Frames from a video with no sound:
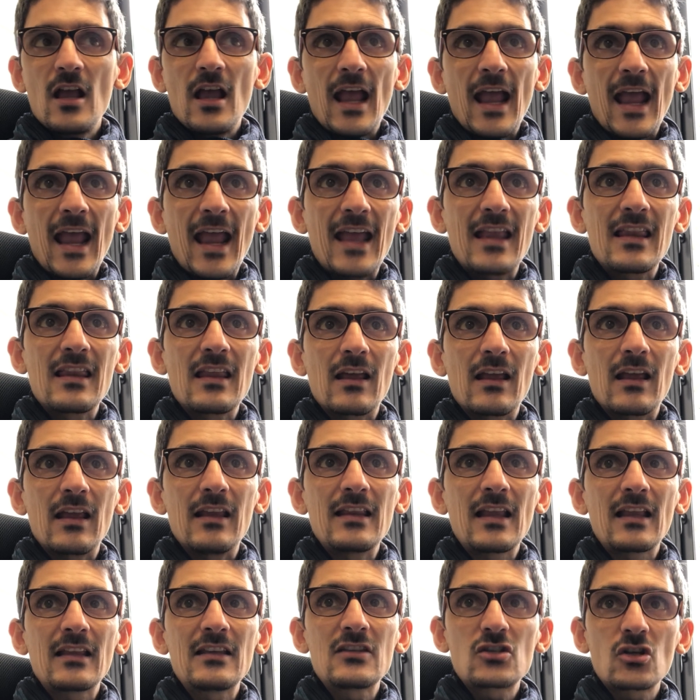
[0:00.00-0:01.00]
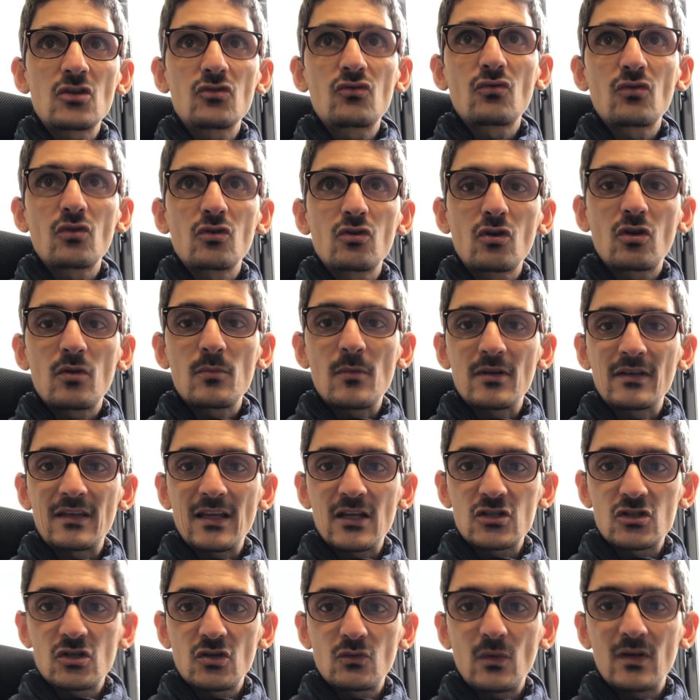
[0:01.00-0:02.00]
And in addition to the
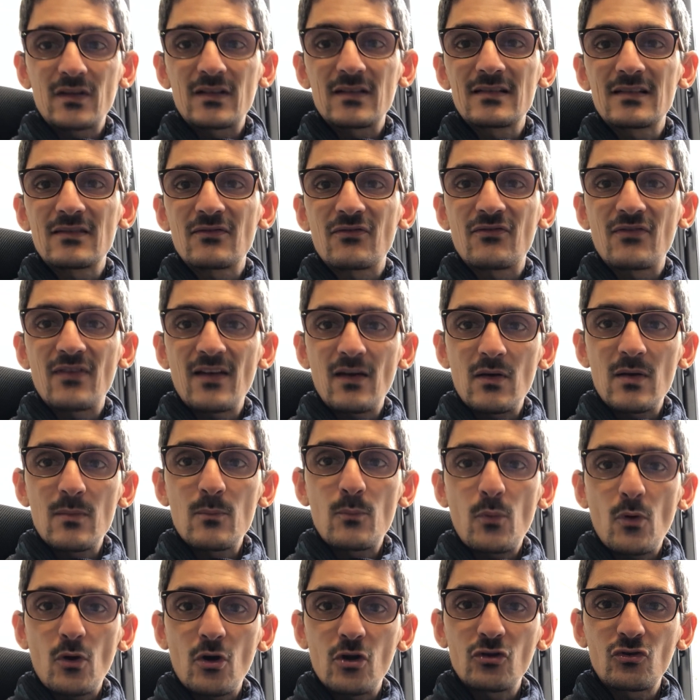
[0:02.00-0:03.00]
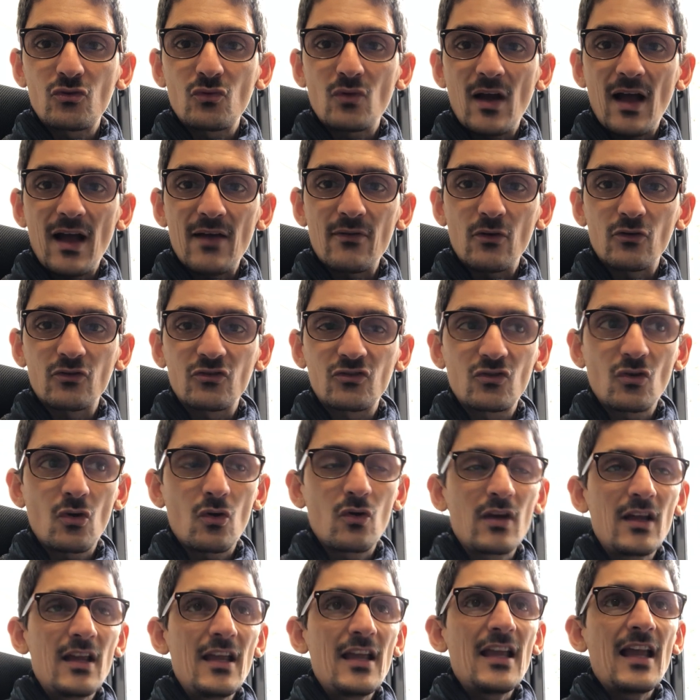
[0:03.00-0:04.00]
documentation, what is very important to have
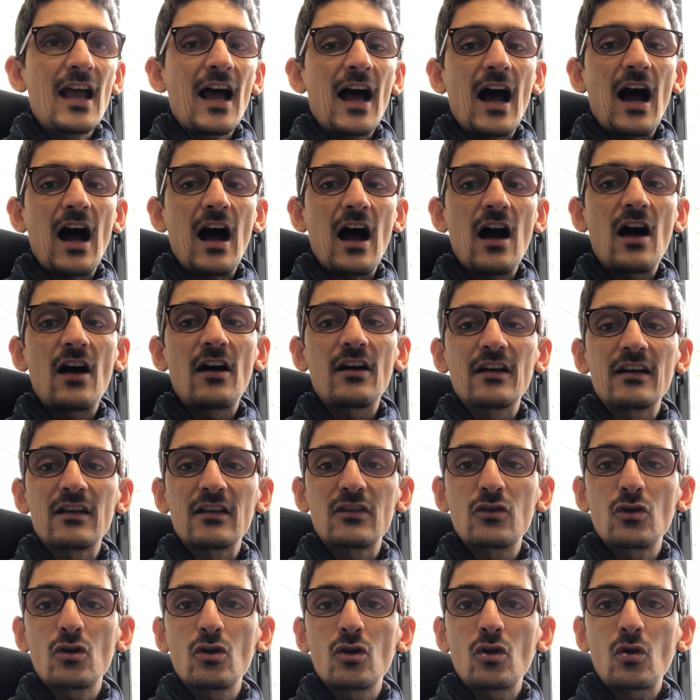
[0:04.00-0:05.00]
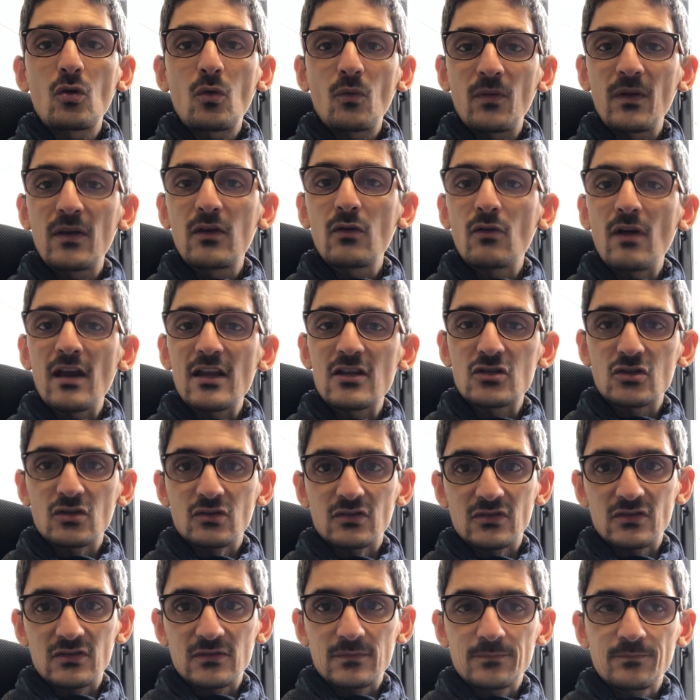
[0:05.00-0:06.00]
also are the
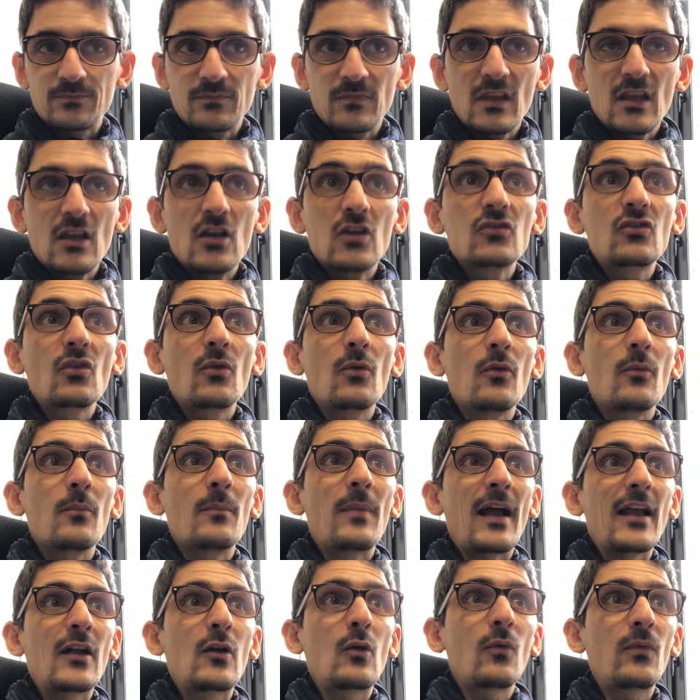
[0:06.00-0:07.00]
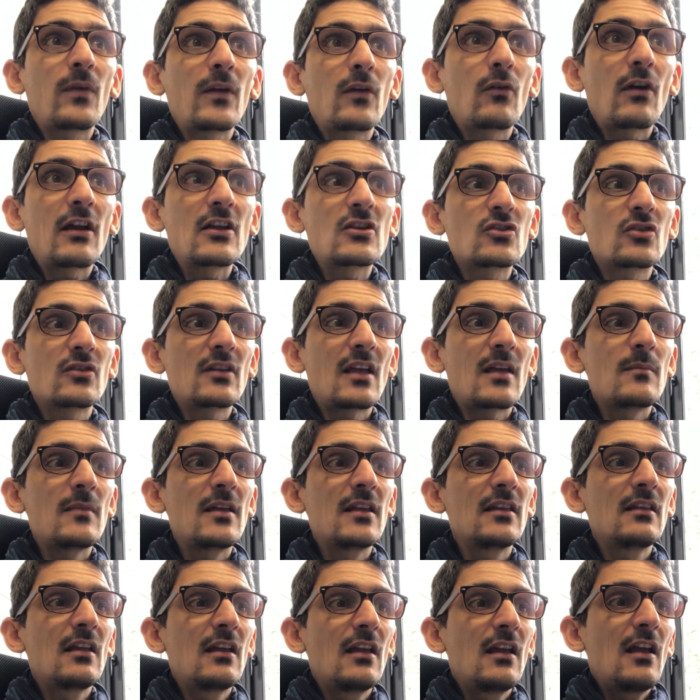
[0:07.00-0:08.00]
configurations. So by configuration, I
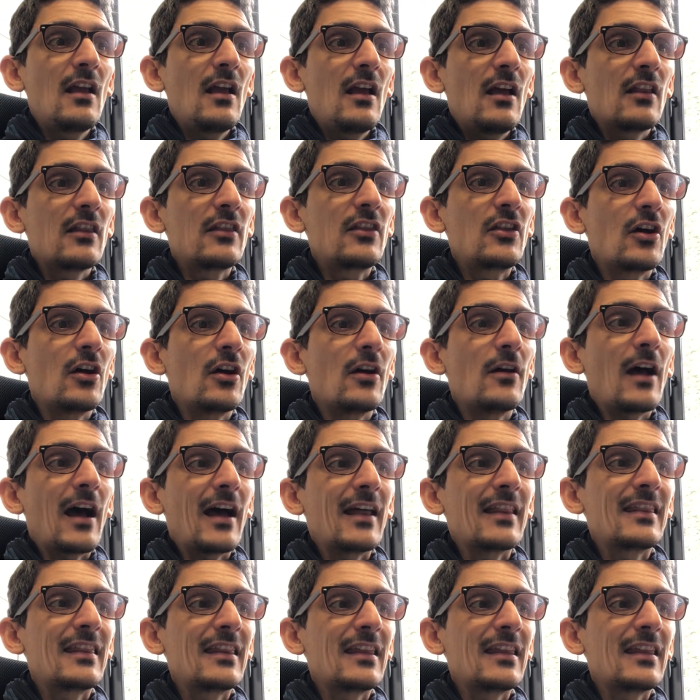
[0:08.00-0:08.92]
mean the